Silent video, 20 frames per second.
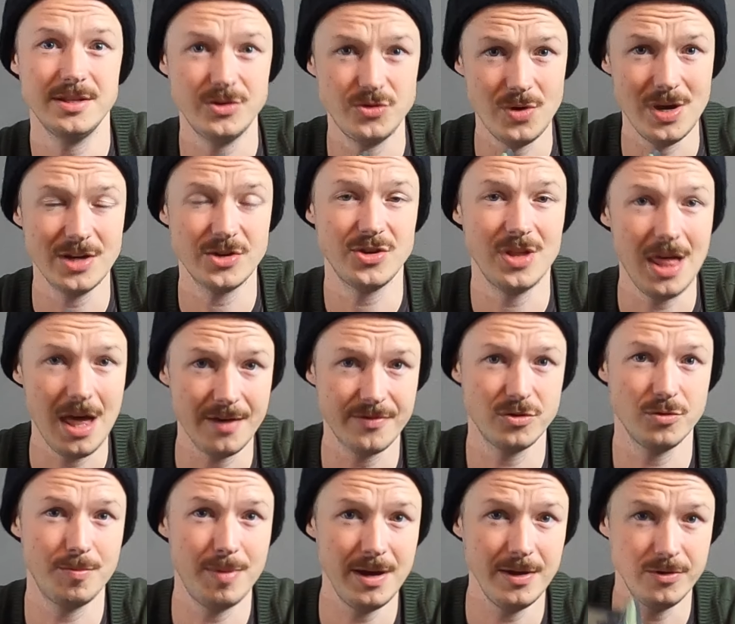that you actually have
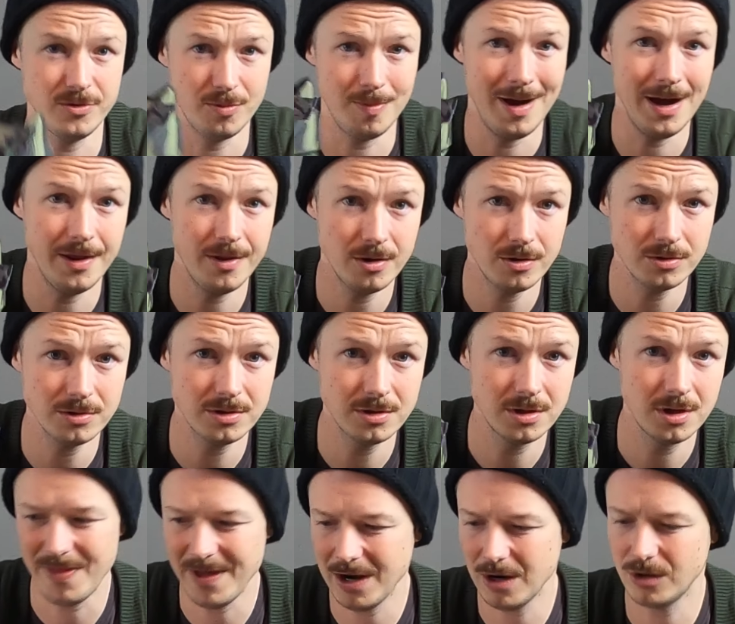to pay to buy those,
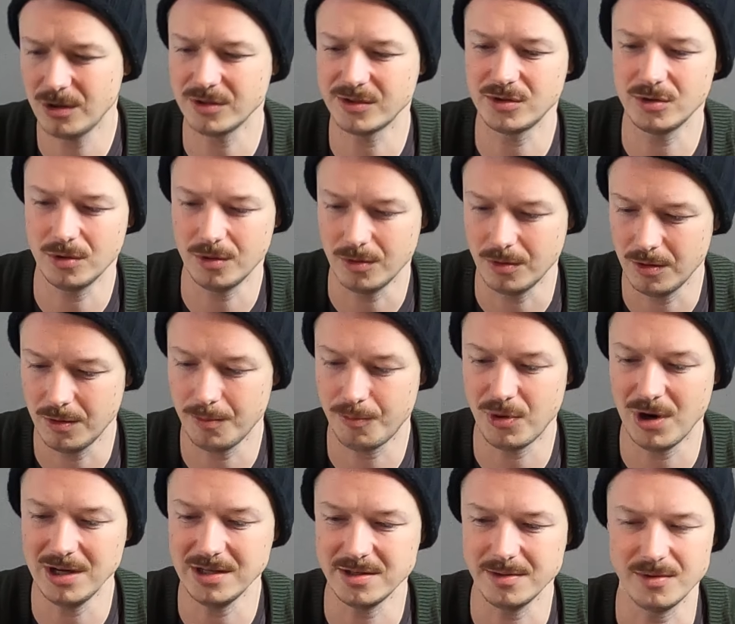but then also
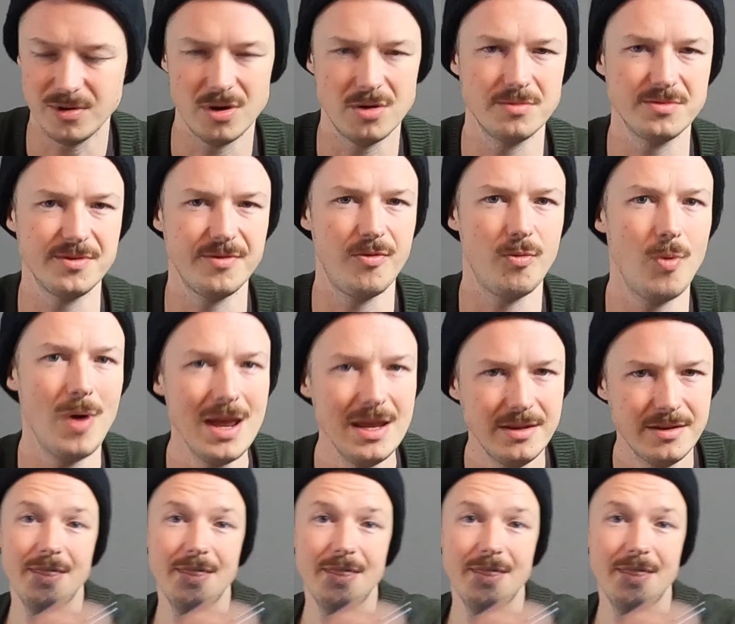price in terms of weight.